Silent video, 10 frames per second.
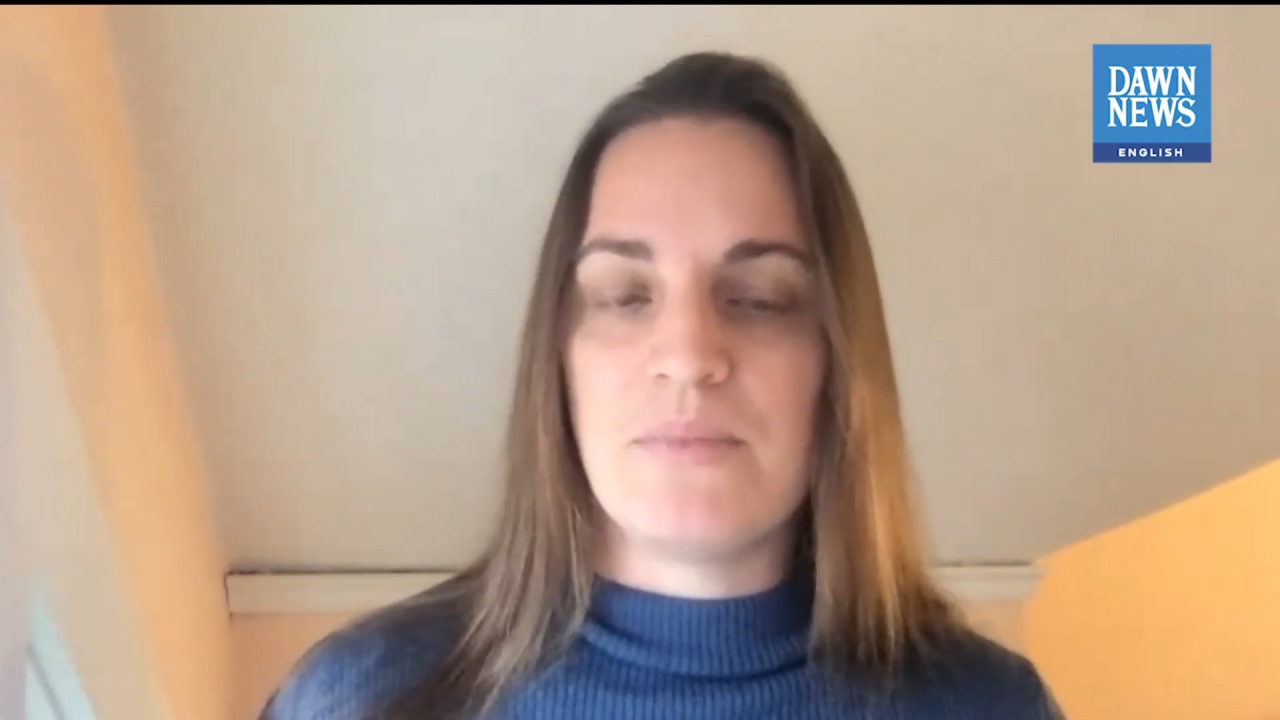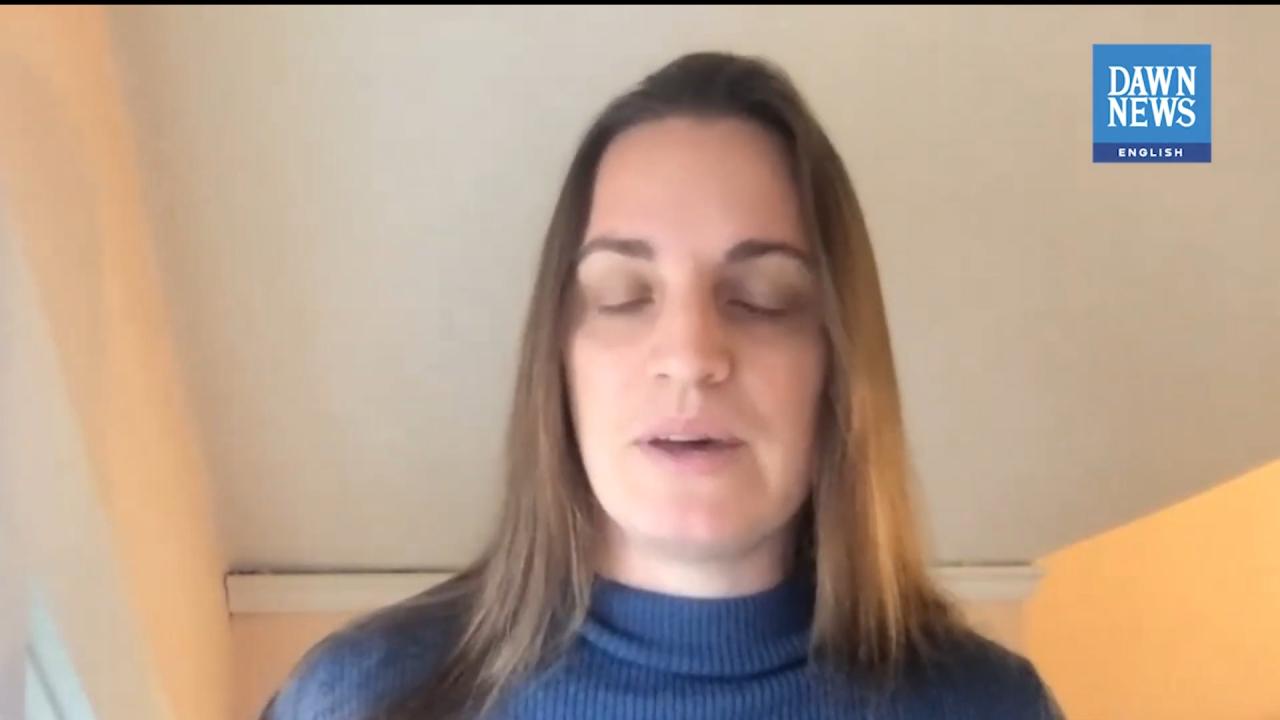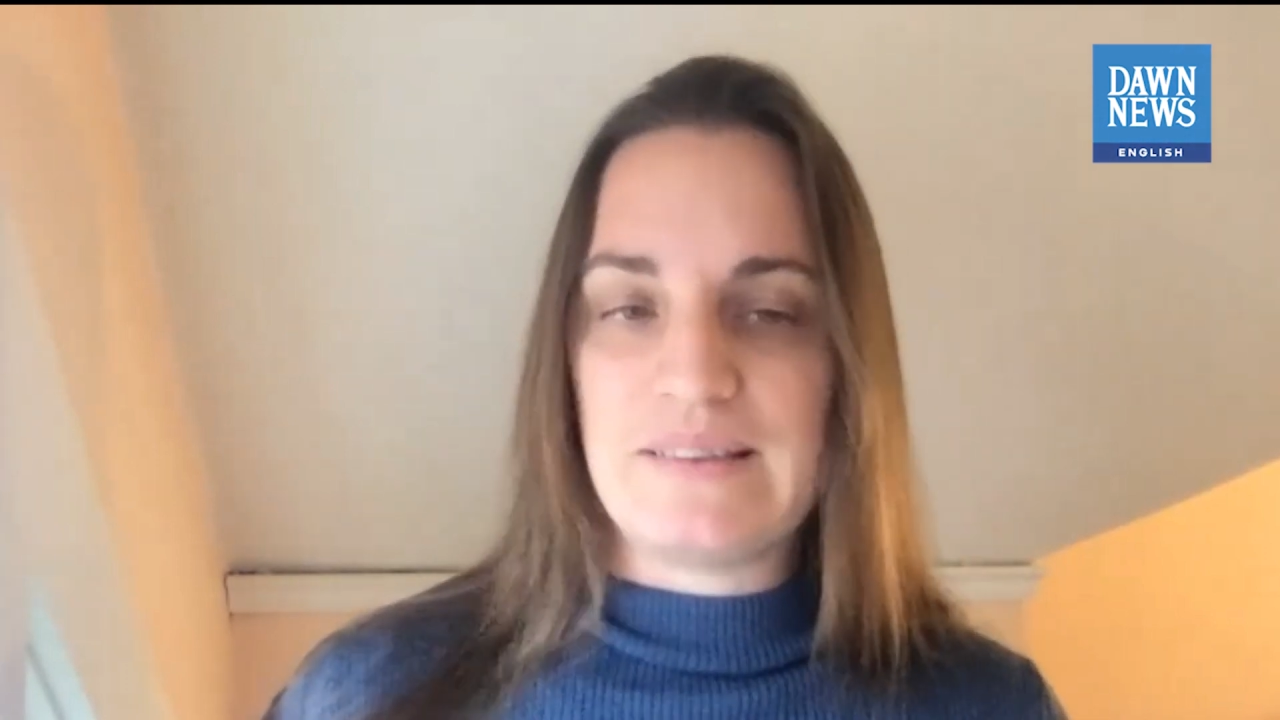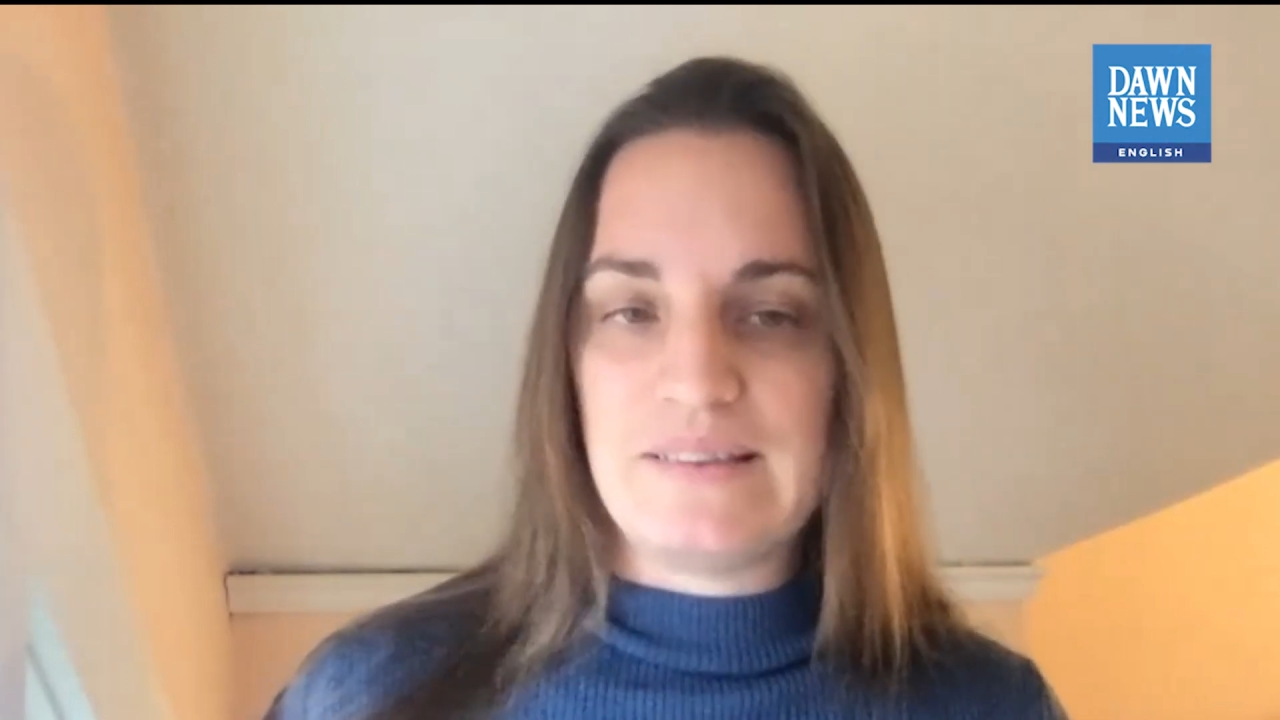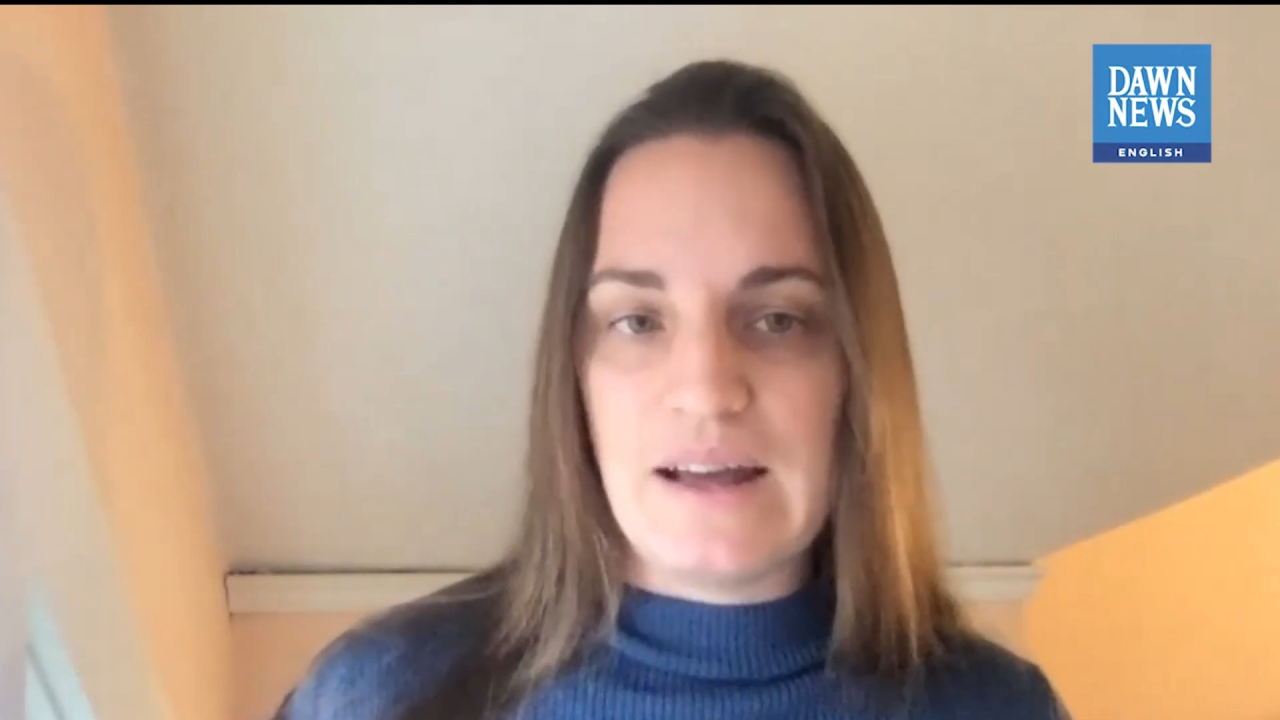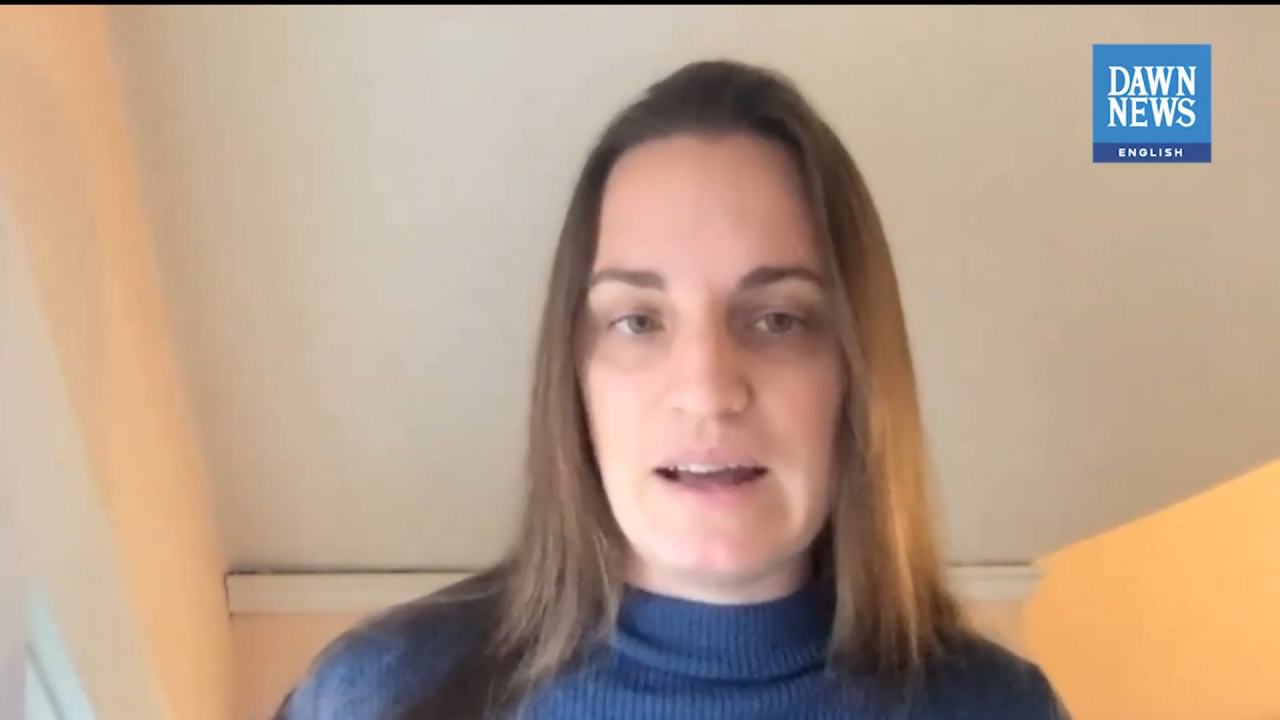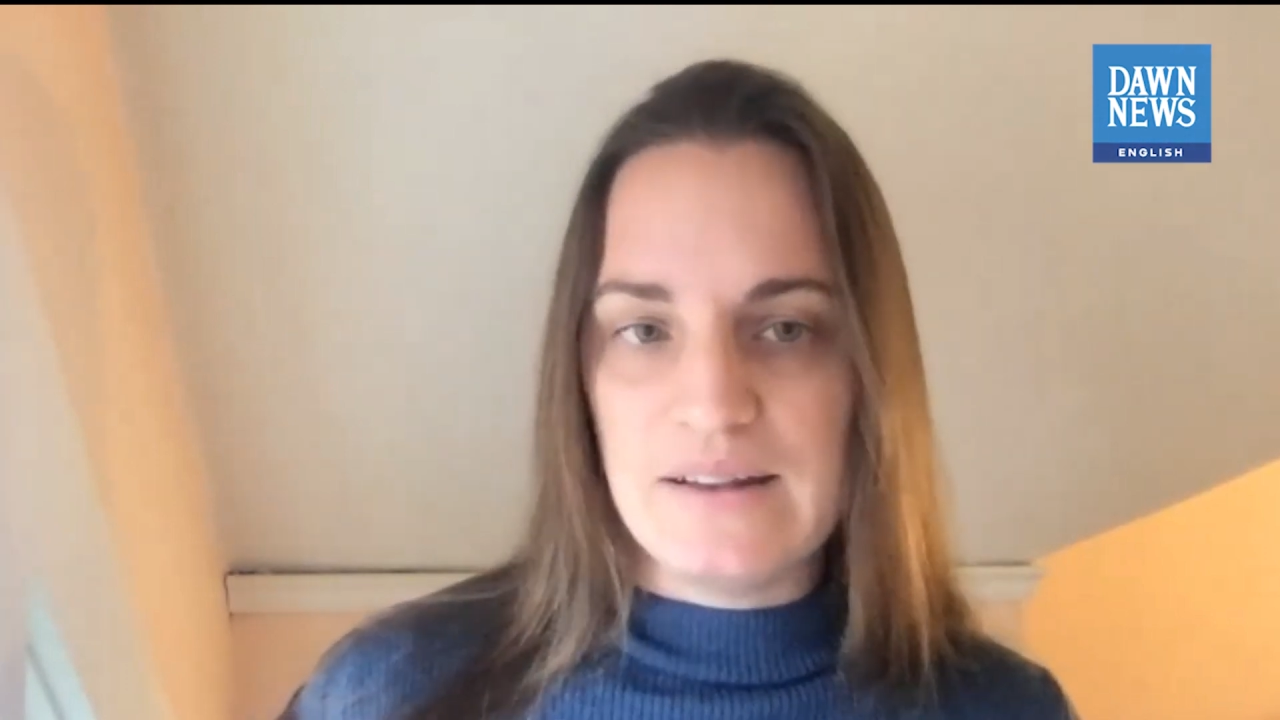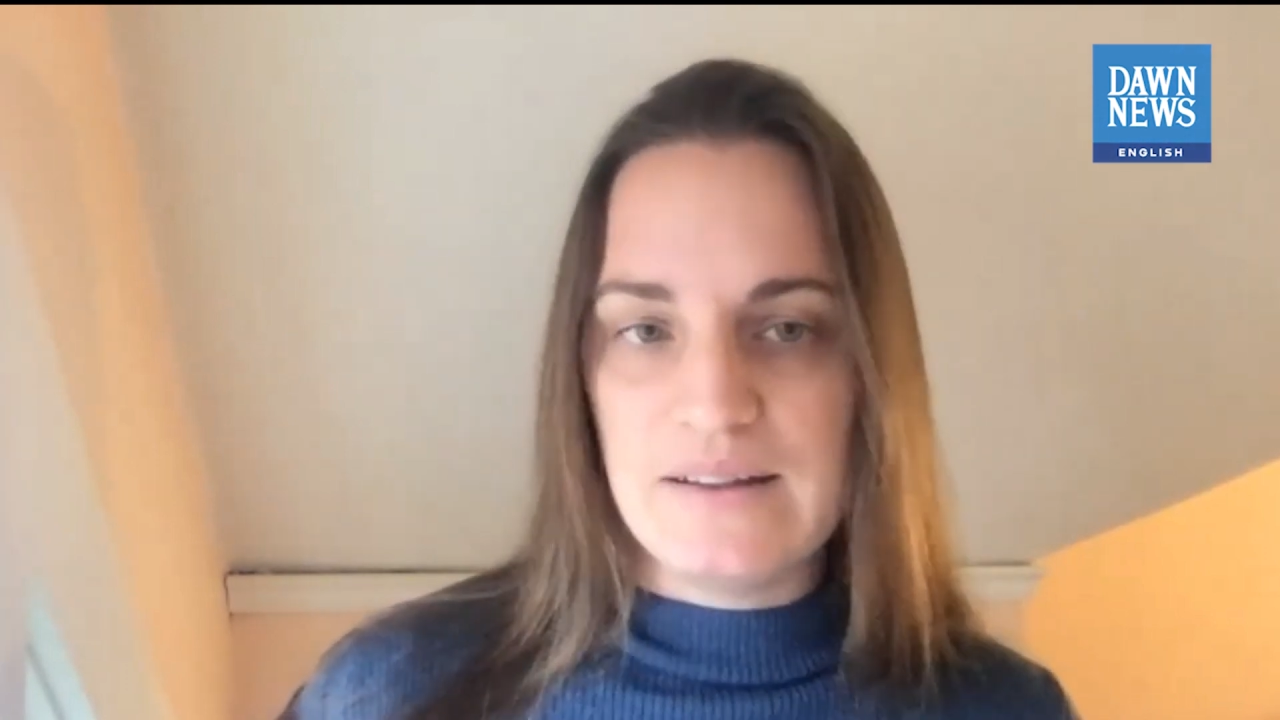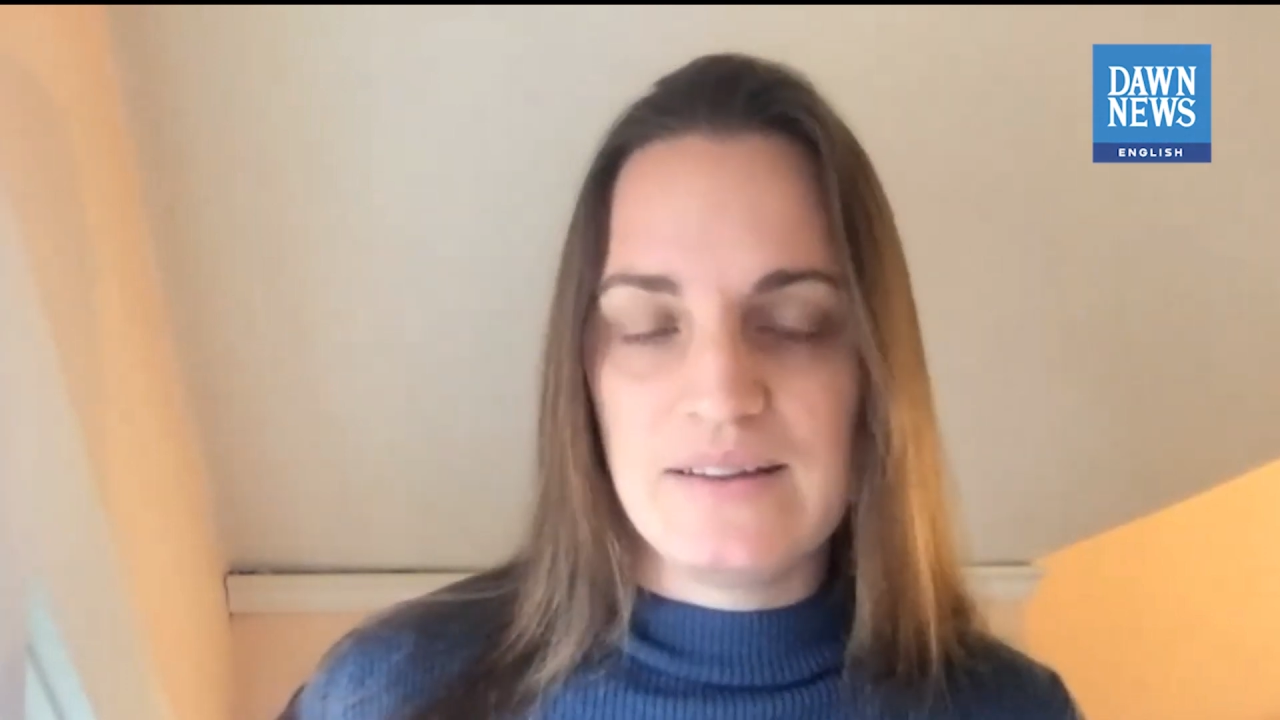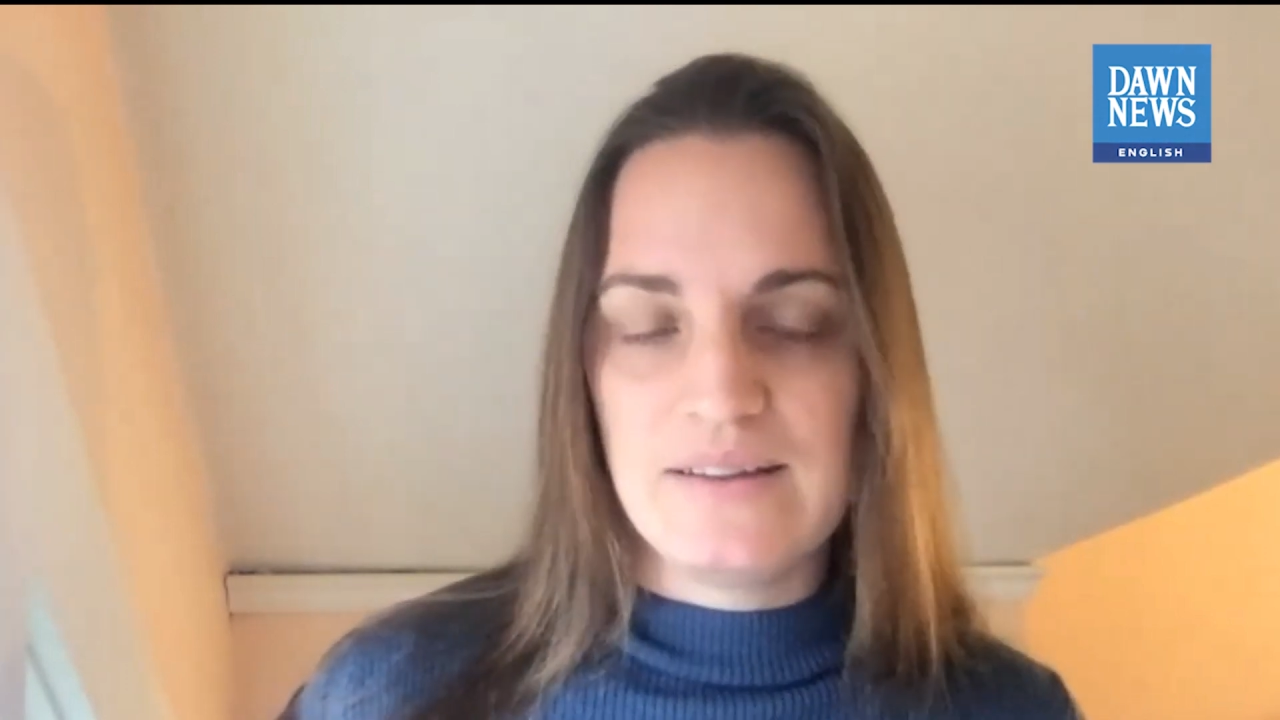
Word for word: but it's not.